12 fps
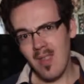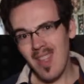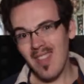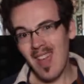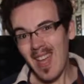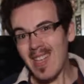
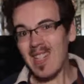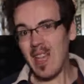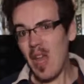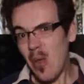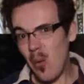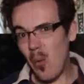That's kind of
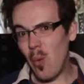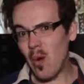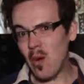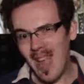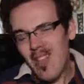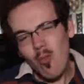low.
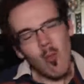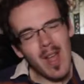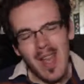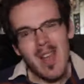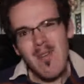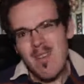That's
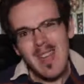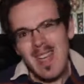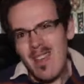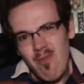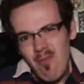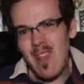why I
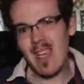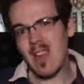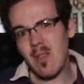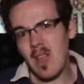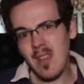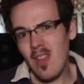really, really
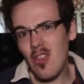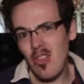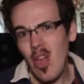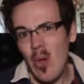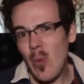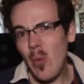don't like this
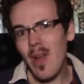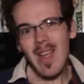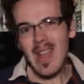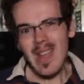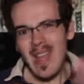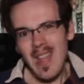show.
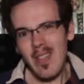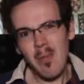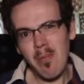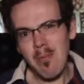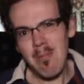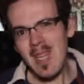
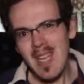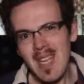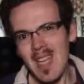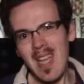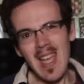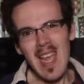It's
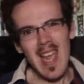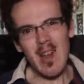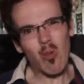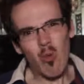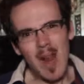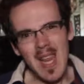mean,
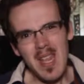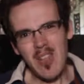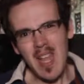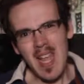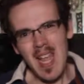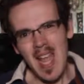
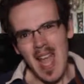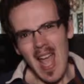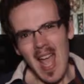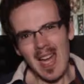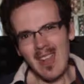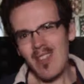enraging,
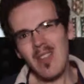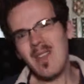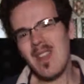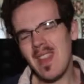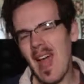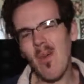and it's not
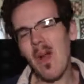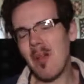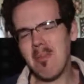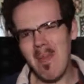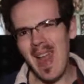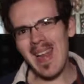even that
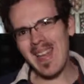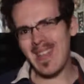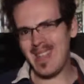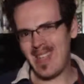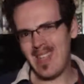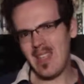well
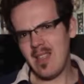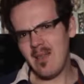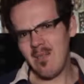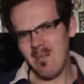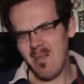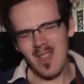made.
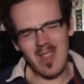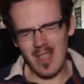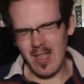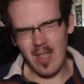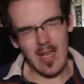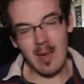
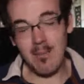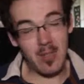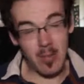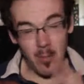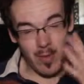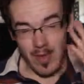Ugh, I'm
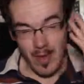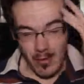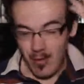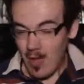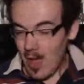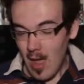done with
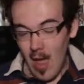this.